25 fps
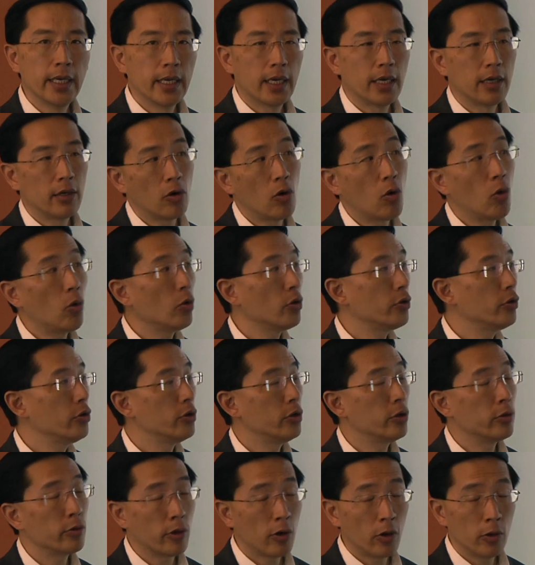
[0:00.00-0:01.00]
A whole
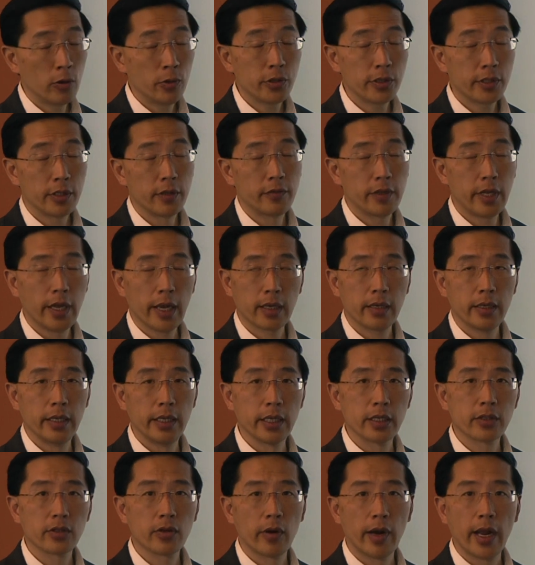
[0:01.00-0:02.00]
host of
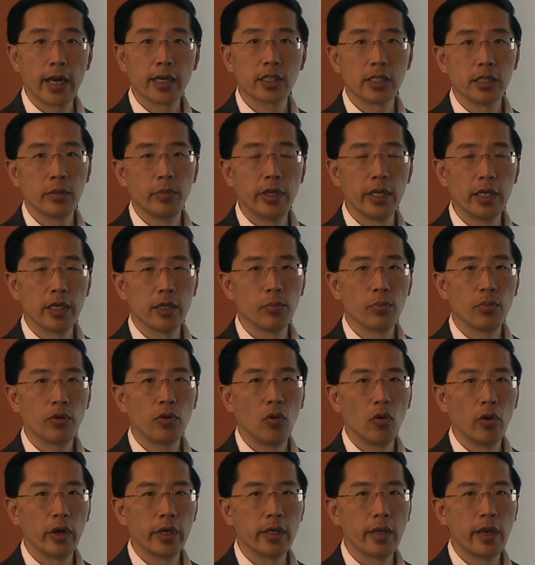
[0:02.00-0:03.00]
techniques are actually being
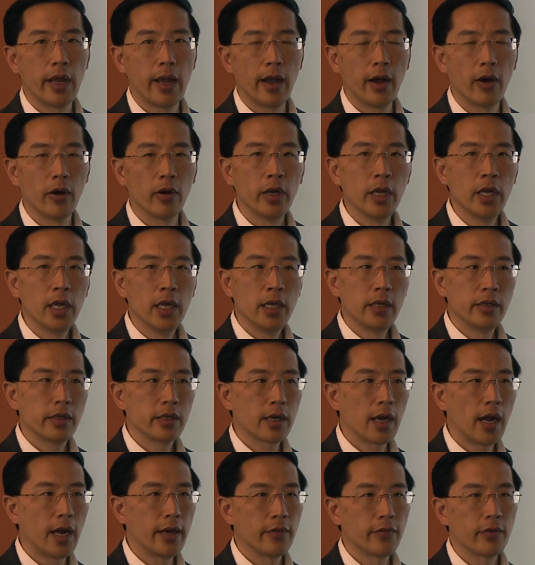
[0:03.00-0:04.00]
employed now to
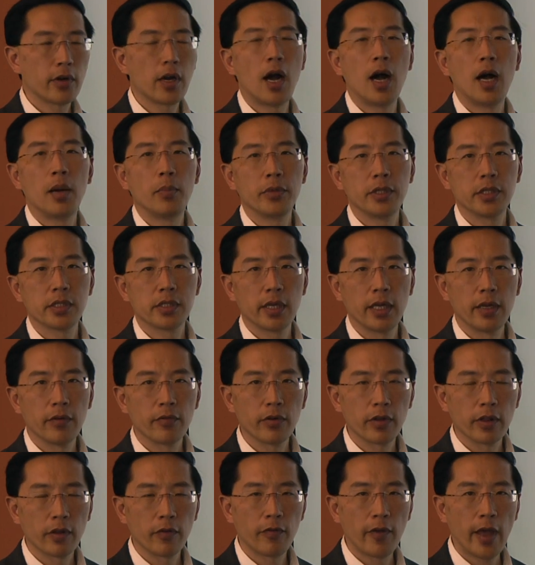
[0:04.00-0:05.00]
kind of compensate
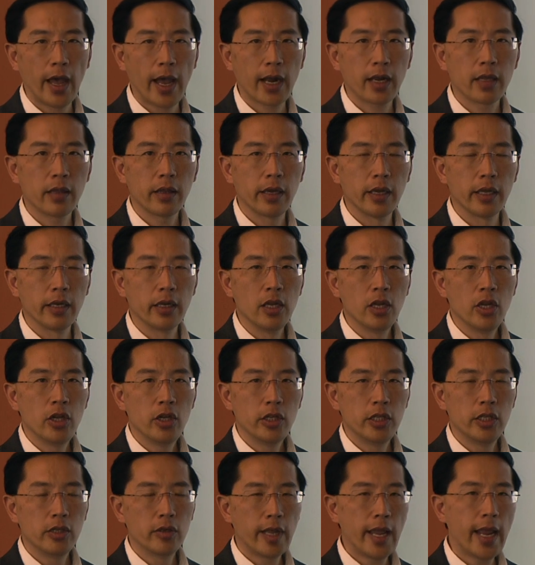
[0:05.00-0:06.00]
for the fact that
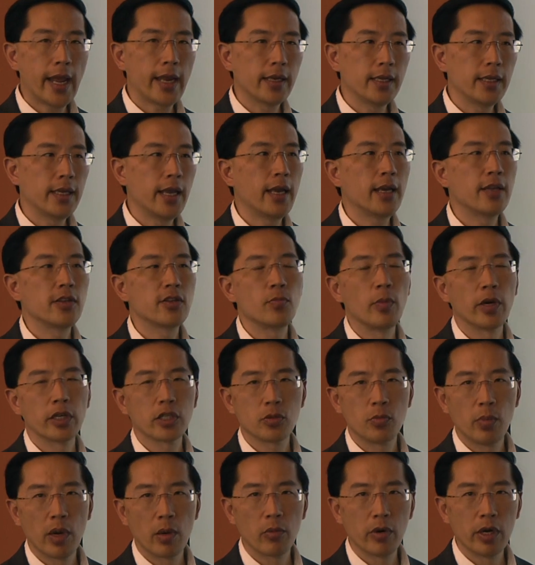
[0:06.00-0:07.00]
you can't get as
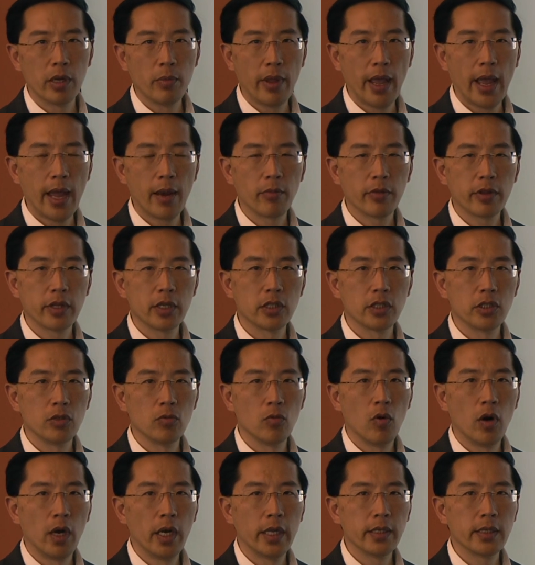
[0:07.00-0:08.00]
much memory bandwidth as you
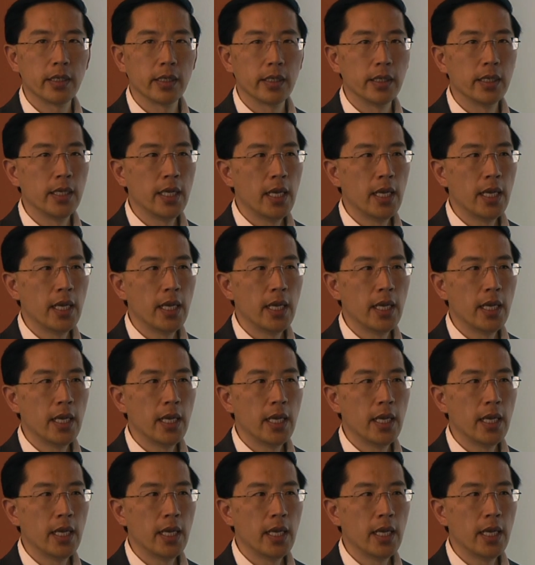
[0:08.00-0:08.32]
want,